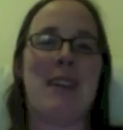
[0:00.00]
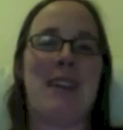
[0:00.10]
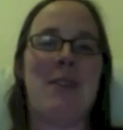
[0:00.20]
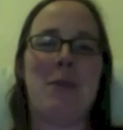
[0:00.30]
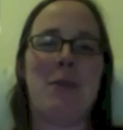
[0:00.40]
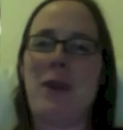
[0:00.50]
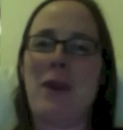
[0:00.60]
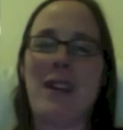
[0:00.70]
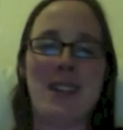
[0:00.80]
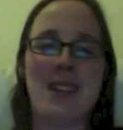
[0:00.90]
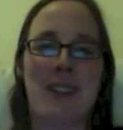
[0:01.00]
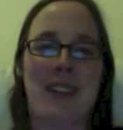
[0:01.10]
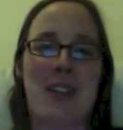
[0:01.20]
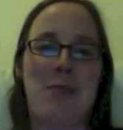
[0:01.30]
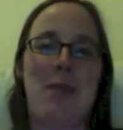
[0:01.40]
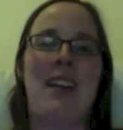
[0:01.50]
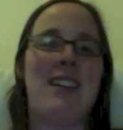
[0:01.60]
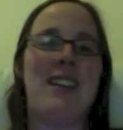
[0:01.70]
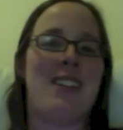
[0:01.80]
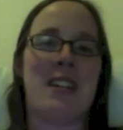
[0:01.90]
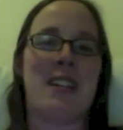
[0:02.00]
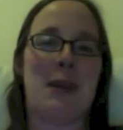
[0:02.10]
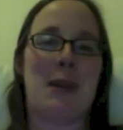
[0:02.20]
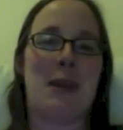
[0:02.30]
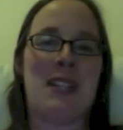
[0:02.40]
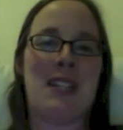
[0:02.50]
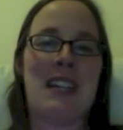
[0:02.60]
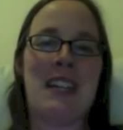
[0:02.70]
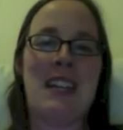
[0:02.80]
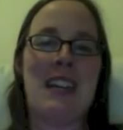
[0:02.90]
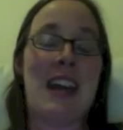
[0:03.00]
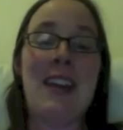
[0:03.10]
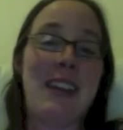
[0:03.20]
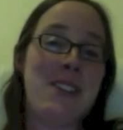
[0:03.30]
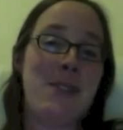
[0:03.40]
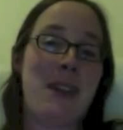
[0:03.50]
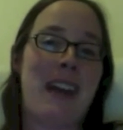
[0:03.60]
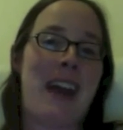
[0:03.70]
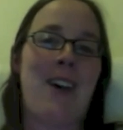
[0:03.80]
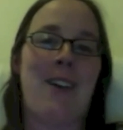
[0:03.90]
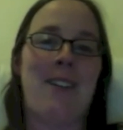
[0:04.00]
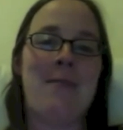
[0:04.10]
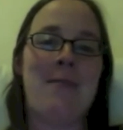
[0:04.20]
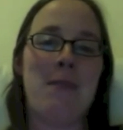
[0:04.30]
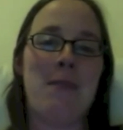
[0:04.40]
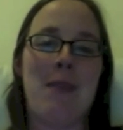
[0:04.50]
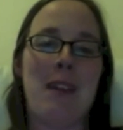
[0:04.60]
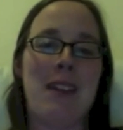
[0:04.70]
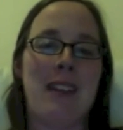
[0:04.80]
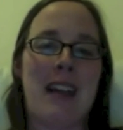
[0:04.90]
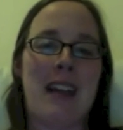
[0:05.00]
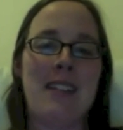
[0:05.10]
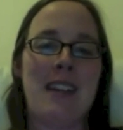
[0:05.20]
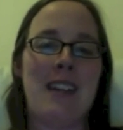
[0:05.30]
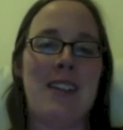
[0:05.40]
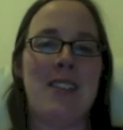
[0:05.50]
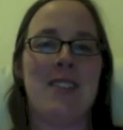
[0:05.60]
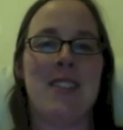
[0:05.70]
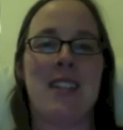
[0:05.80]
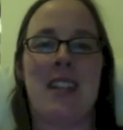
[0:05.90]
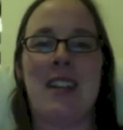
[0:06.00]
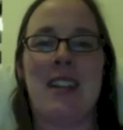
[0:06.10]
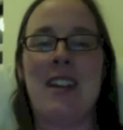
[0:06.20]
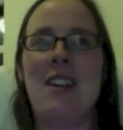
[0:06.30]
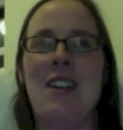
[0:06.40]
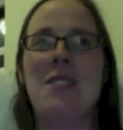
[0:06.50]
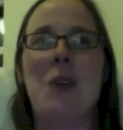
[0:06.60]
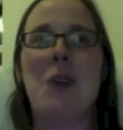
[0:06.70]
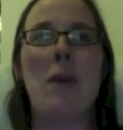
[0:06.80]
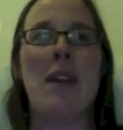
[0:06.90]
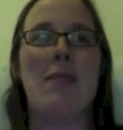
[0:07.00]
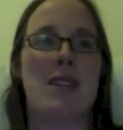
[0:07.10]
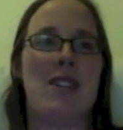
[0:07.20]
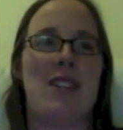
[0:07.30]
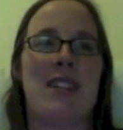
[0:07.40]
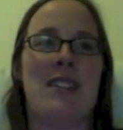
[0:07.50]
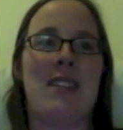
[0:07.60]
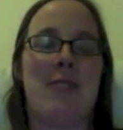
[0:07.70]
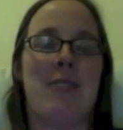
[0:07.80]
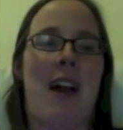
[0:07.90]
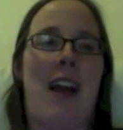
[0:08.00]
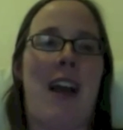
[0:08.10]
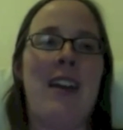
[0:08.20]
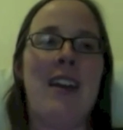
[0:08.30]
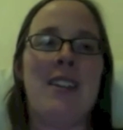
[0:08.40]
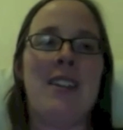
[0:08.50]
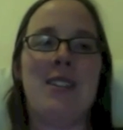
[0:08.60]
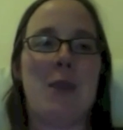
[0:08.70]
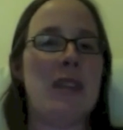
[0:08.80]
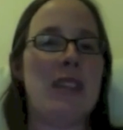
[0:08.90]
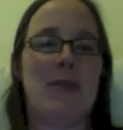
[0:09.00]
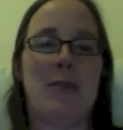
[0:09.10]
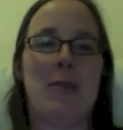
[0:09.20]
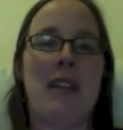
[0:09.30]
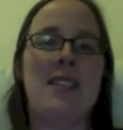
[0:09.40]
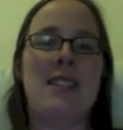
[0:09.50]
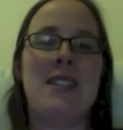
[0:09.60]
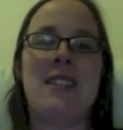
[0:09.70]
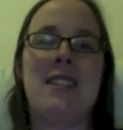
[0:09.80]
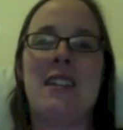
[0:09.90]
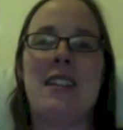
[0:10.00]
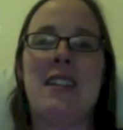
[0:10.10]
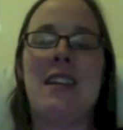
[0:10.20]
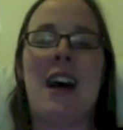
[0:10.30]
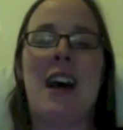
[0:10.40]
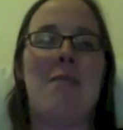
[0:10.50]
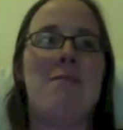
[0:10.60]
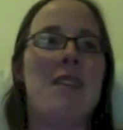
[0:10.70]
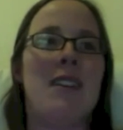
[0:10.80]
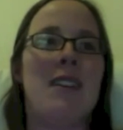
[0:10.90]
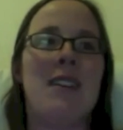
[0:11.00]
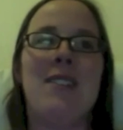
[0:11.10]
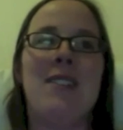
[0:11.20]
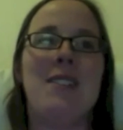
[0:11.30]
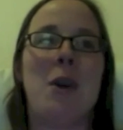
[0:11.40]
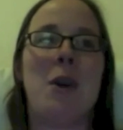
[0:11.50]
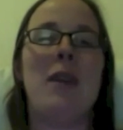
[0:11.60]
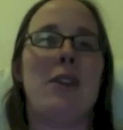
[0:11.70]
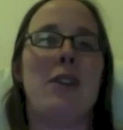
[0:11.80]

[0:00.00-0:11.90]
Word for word: me, well, what is the golden age of planetary exploration? And I think it's right now. I mean, the last 10 years have seen so many missions flying to so many different places, um, so many great